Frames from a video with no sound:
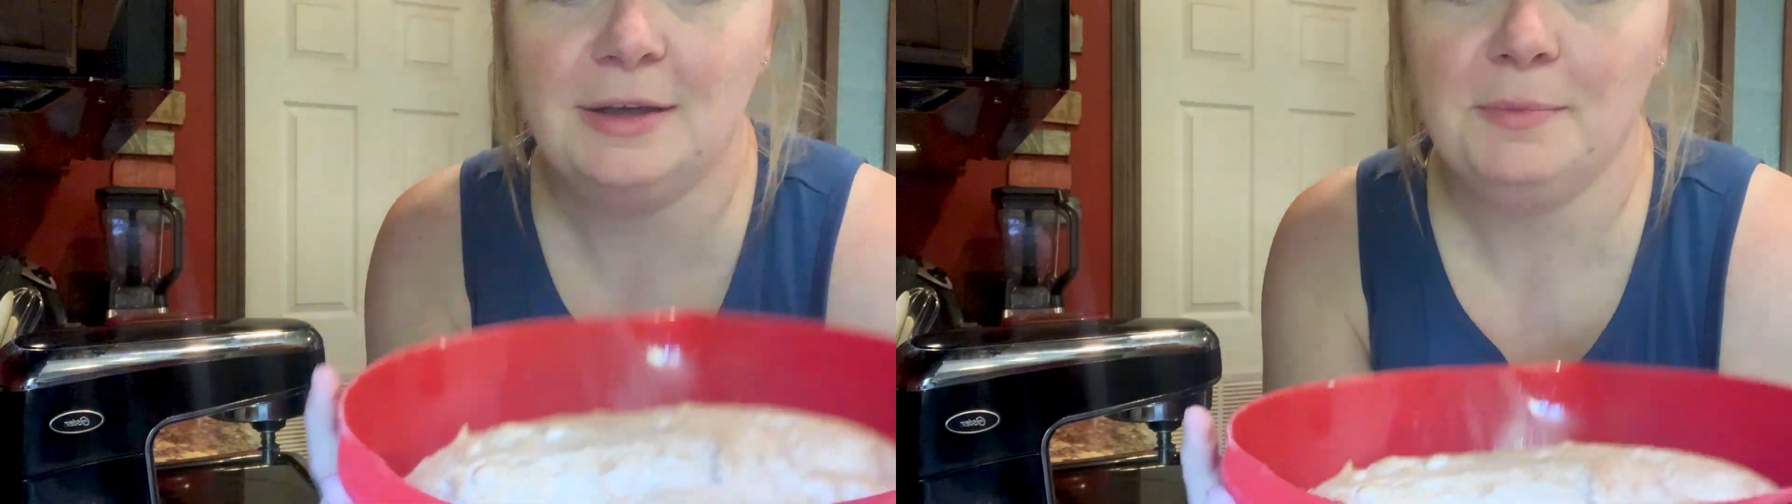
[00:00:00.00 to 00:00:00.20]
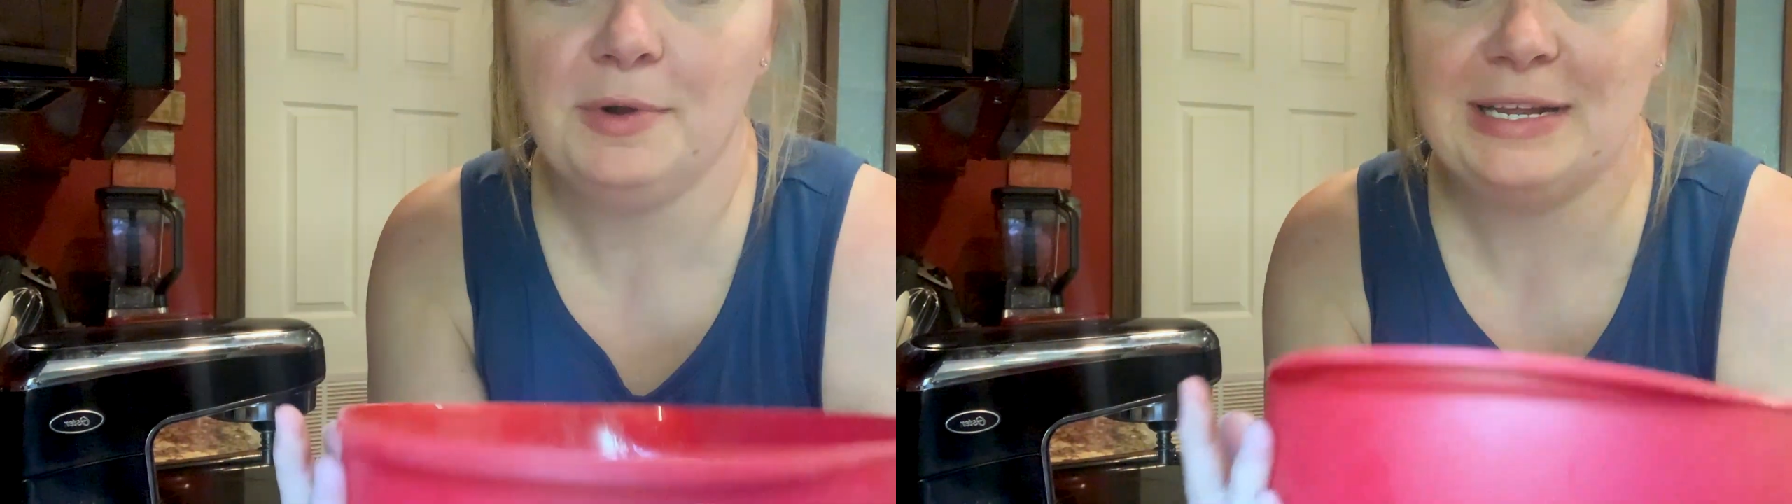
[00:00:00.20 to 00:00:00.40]

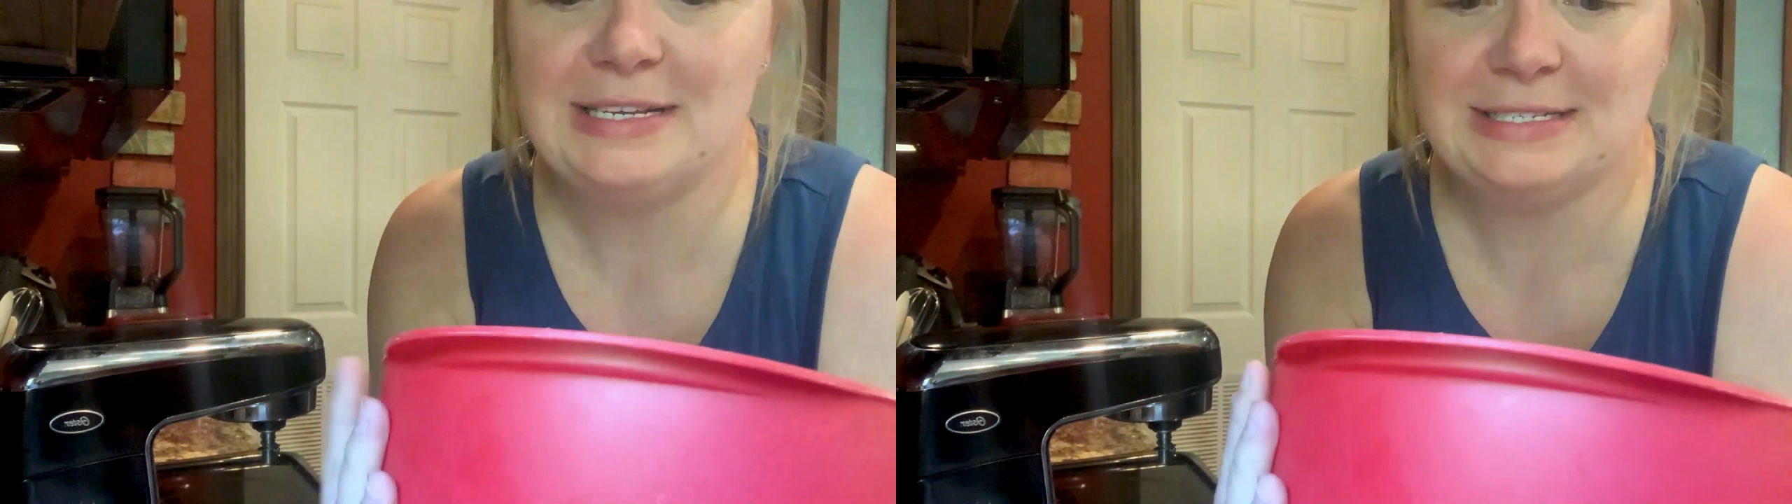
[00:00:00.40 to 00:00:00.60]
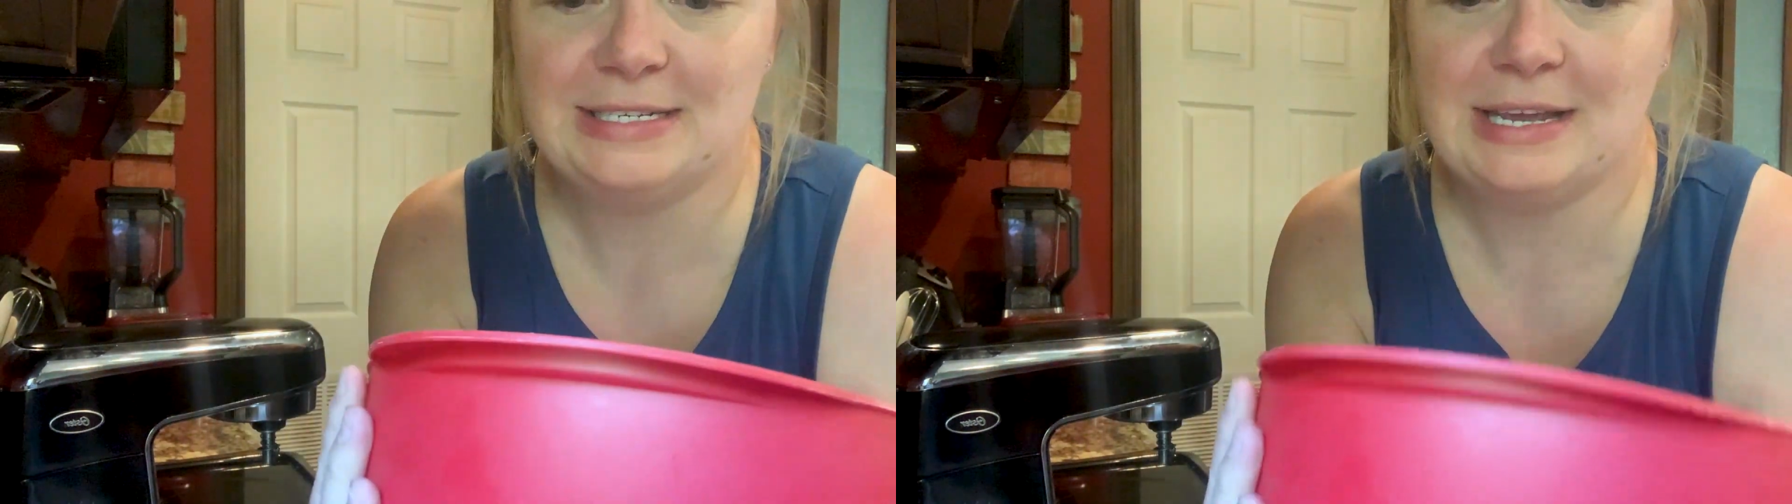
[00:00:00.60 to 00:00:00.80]
pretty
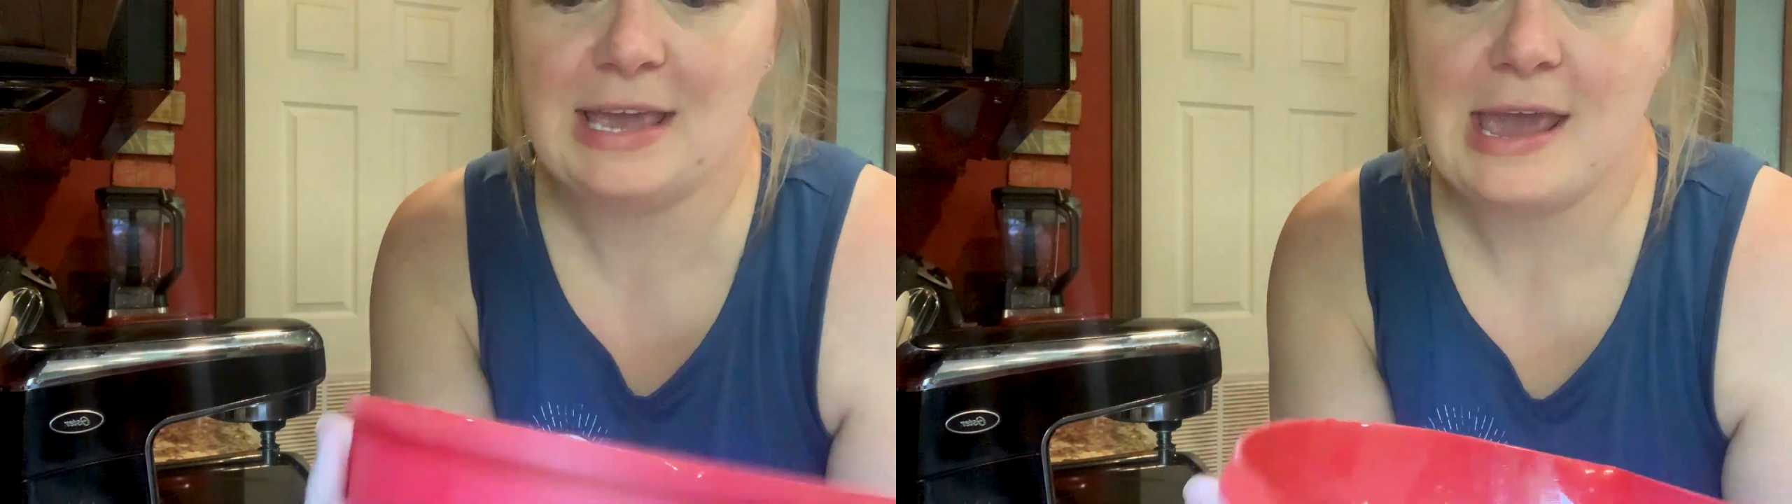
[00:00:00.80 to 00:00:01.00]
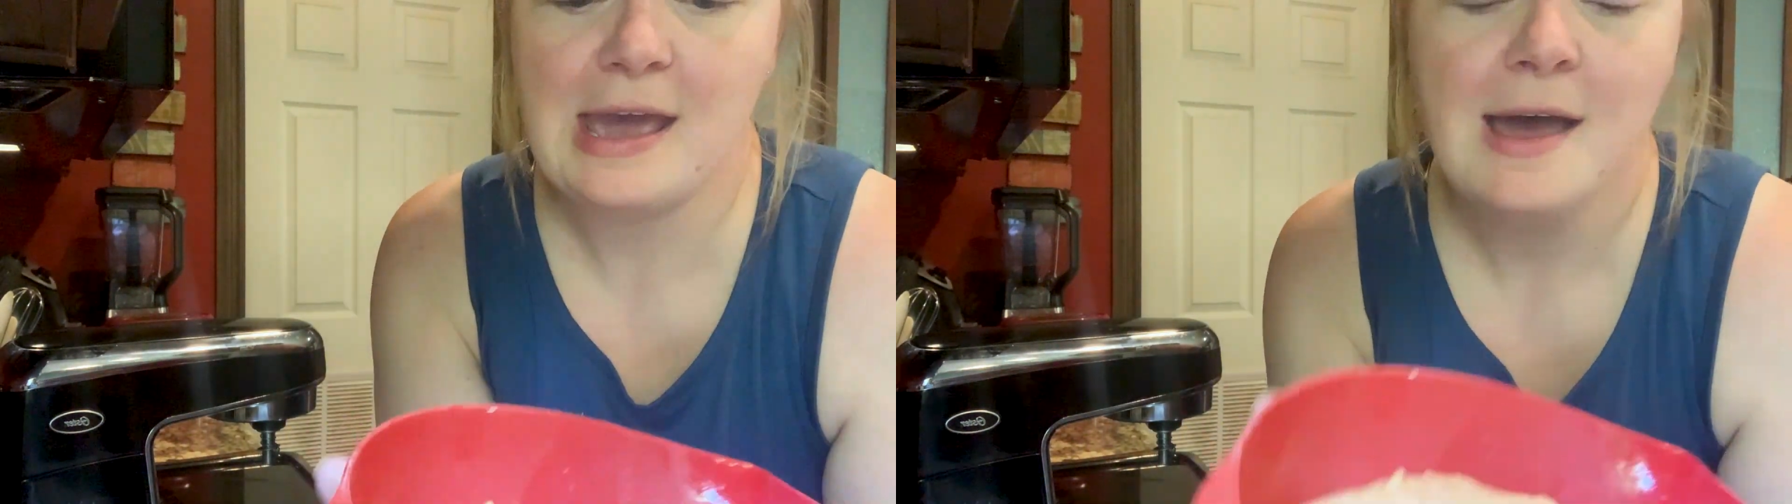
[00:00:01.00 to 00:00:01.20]

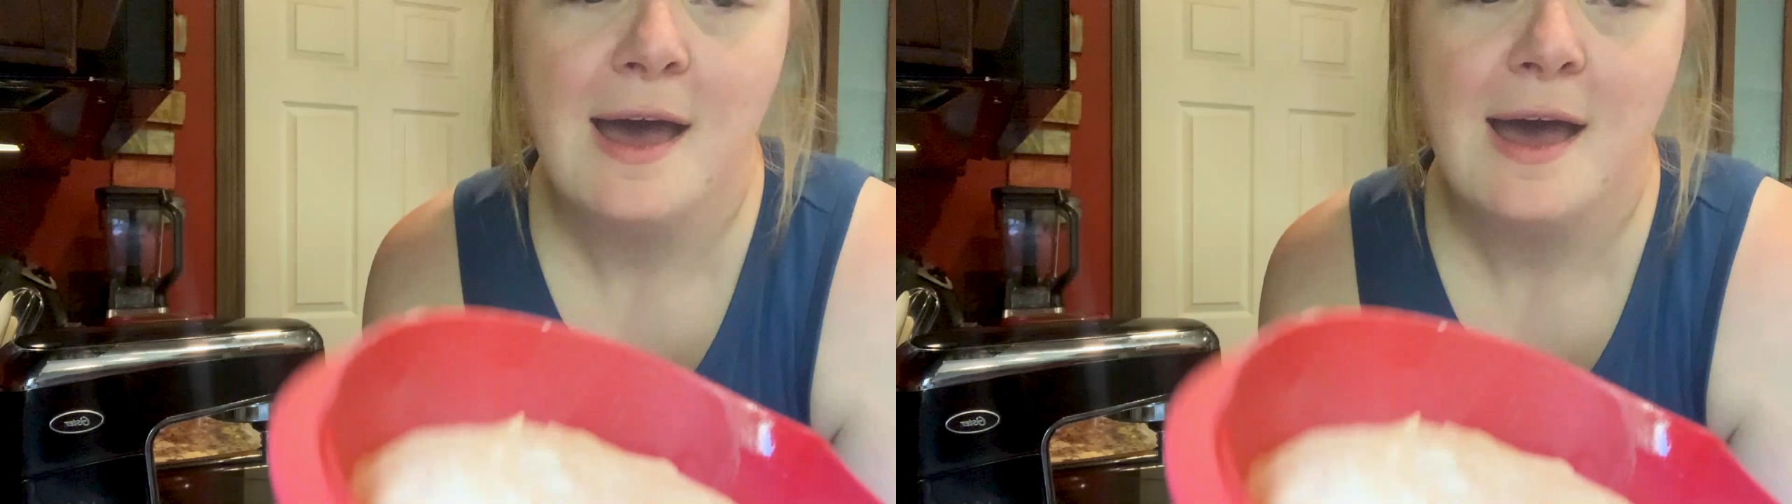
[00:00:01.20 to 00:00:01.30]
sticky,